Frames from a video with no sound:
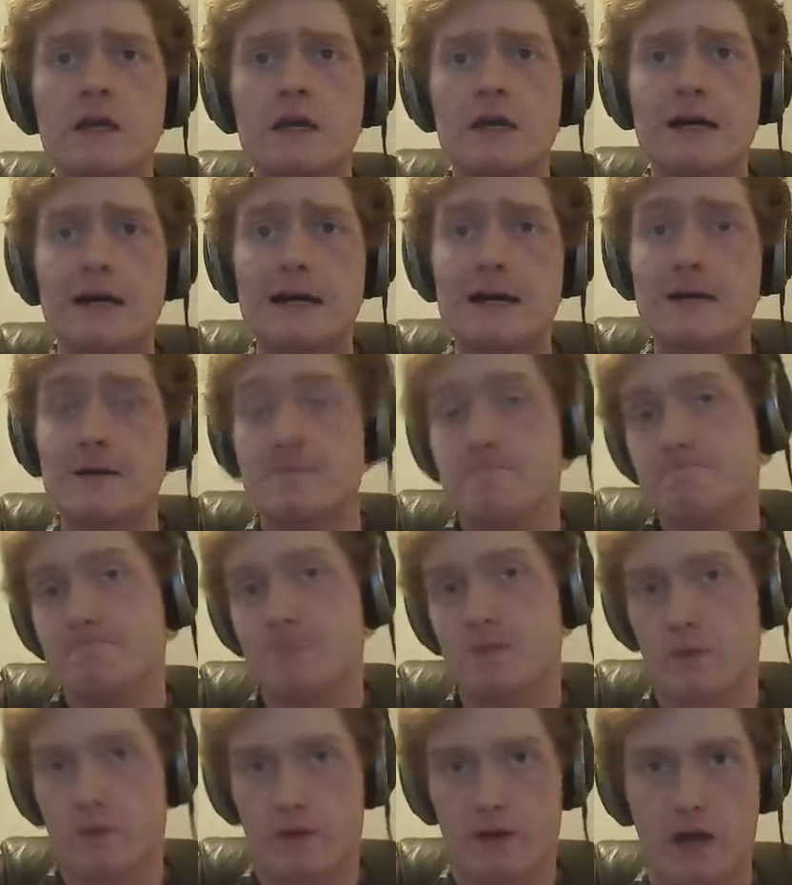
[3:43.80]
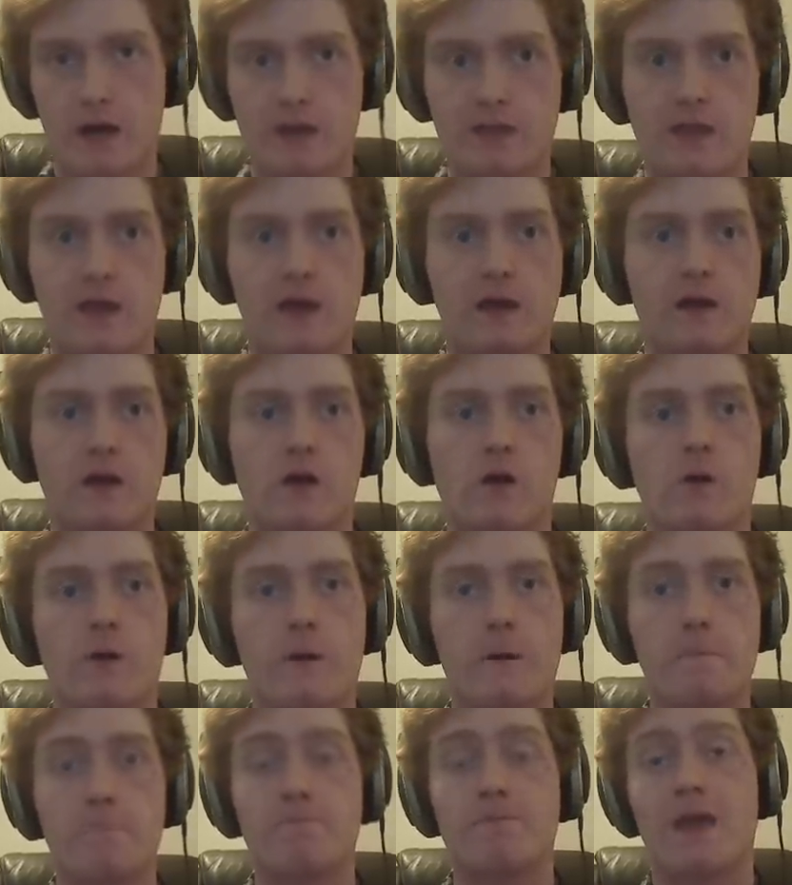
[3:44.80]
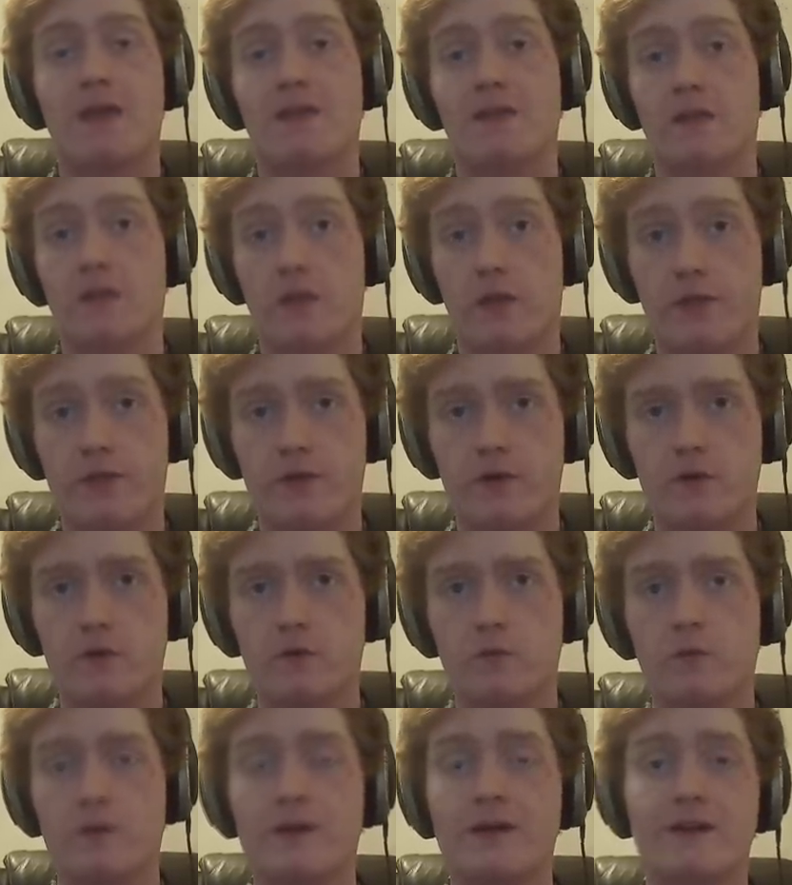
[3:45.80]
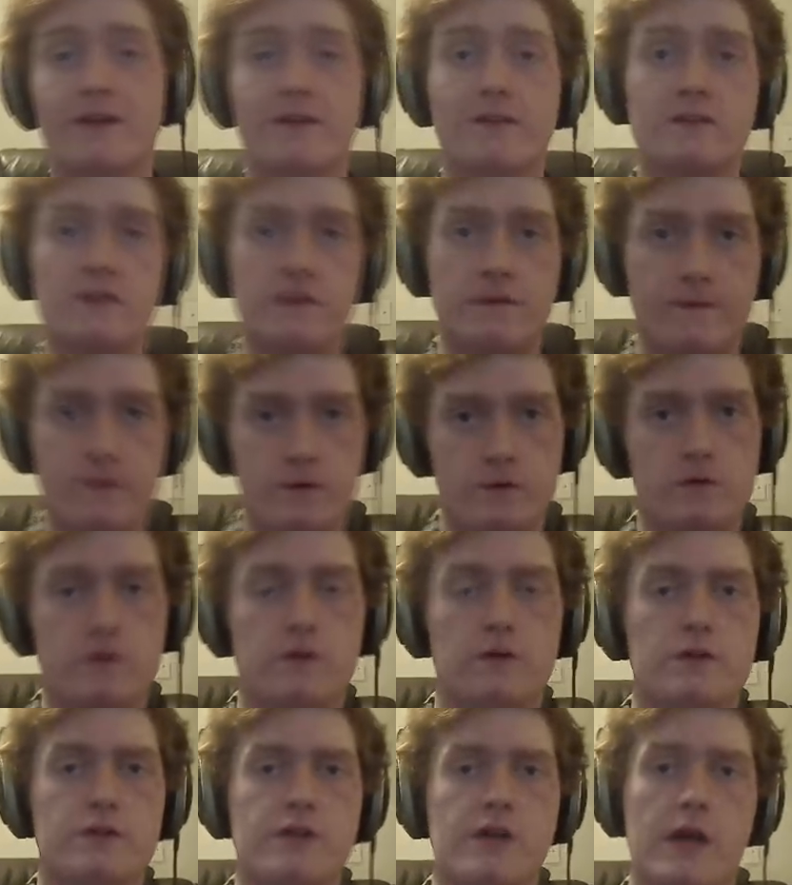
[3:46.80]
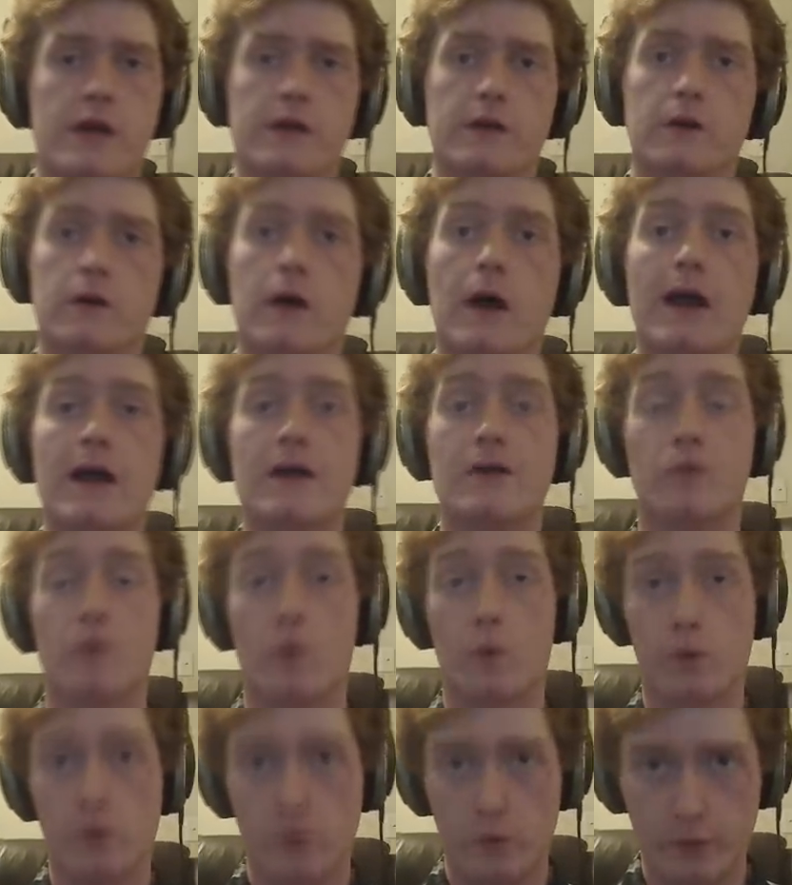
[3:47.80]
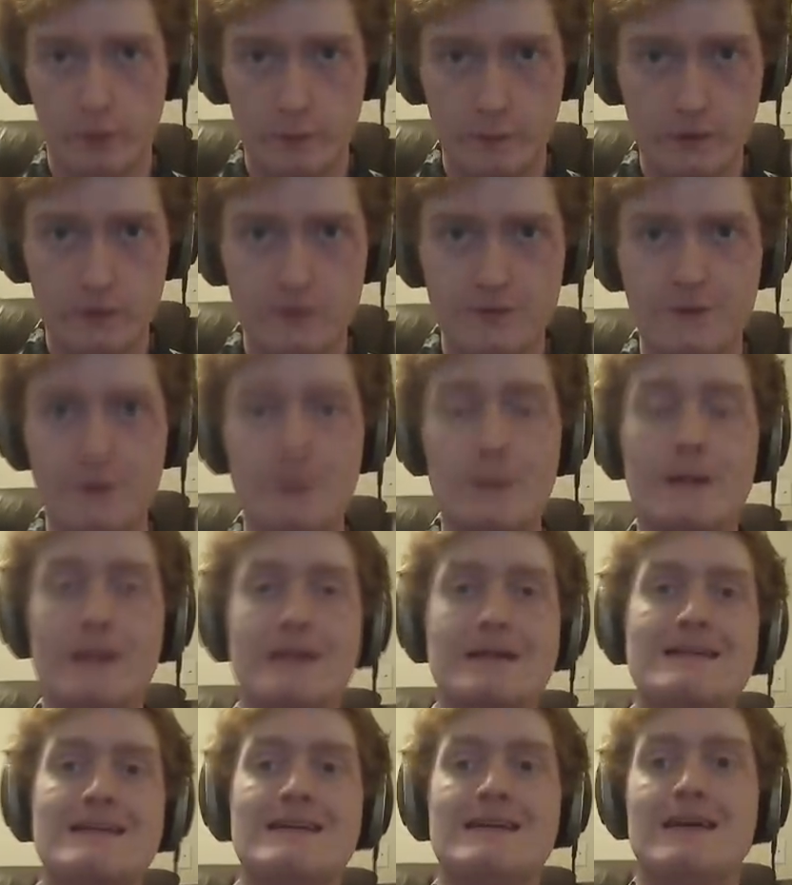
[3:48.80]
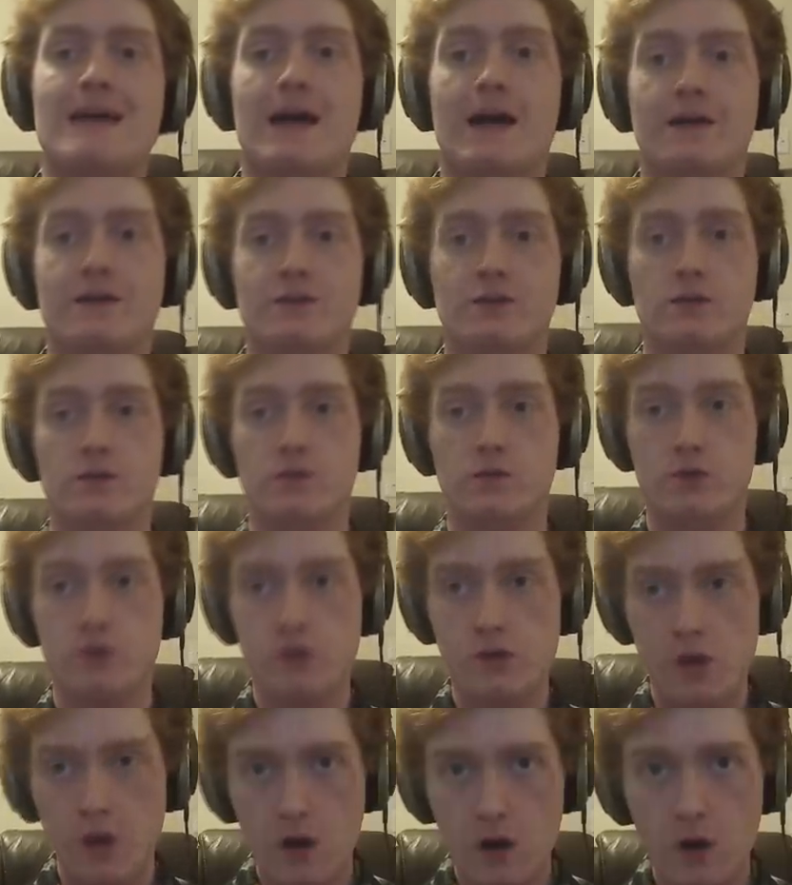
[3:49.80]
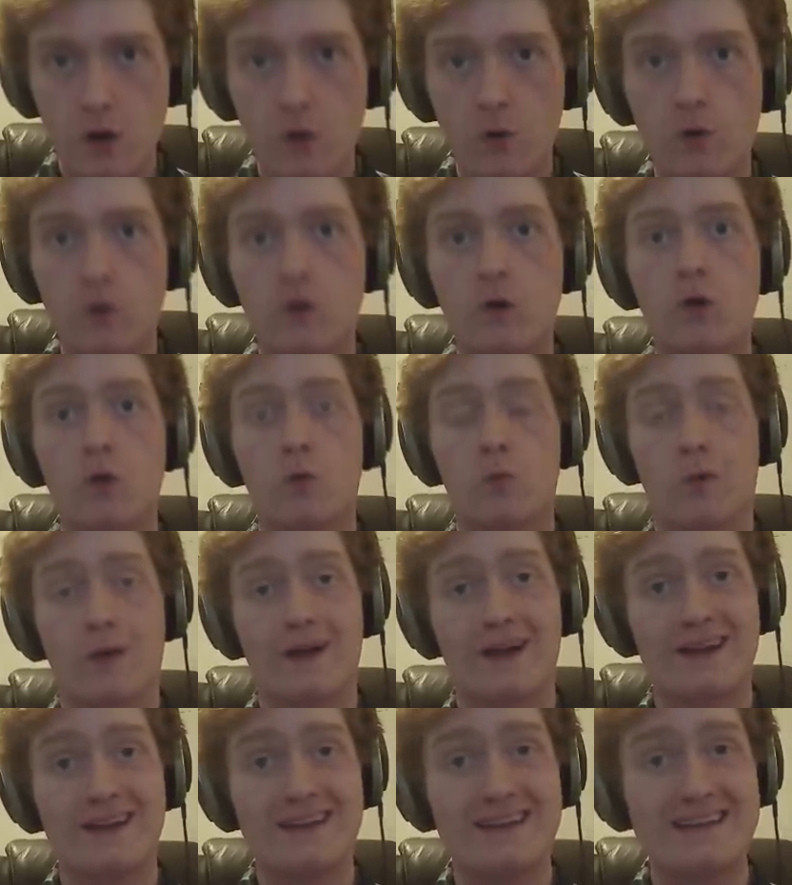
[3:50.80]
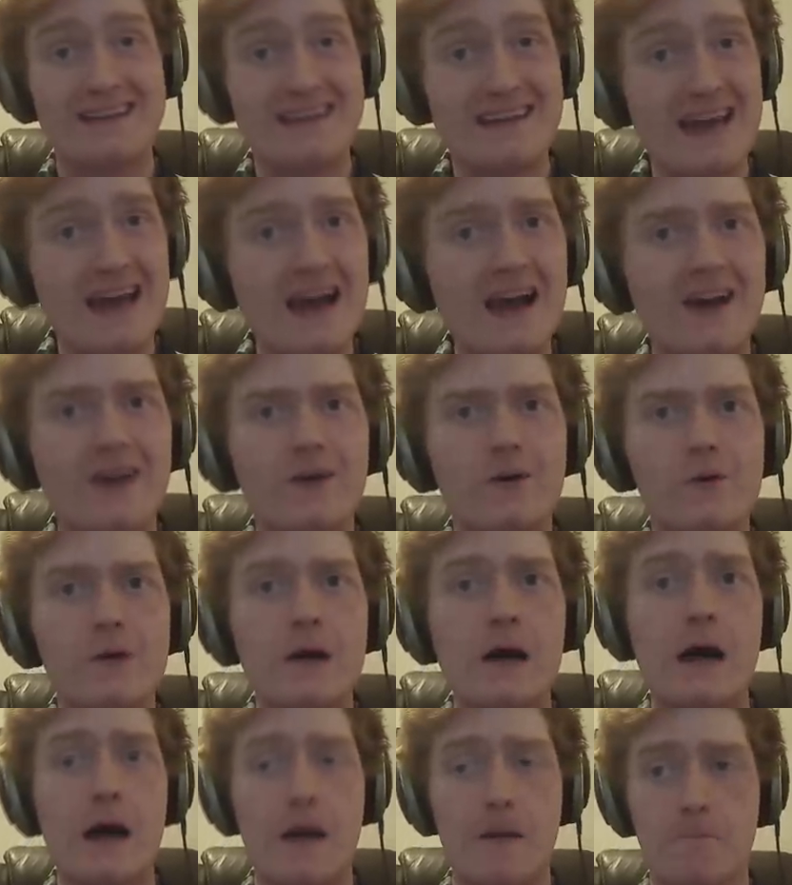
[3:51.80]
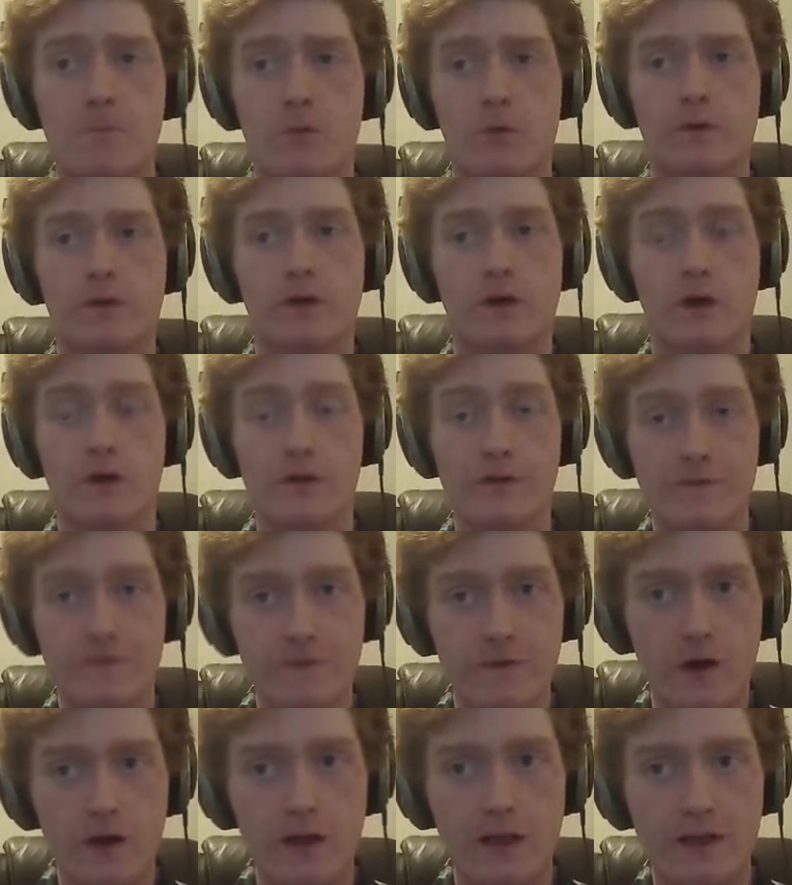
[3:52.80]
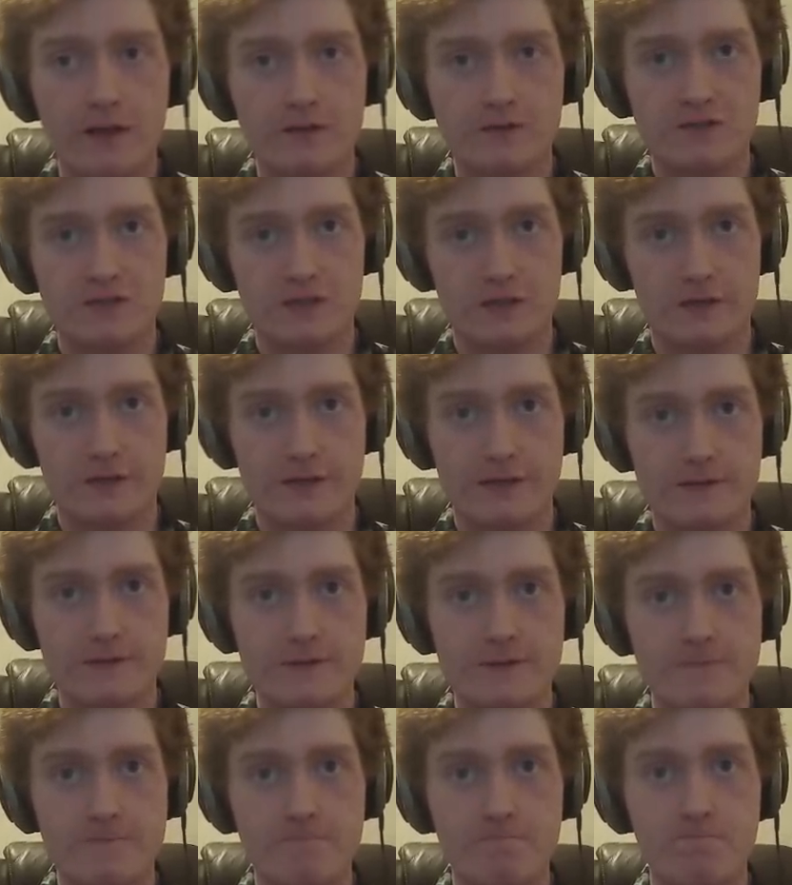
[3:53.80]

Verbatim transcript: Um, so we got that going, and then the third one is the future of the channel and what we're going to be doing. As you know, right now I'm working on the Fallout series.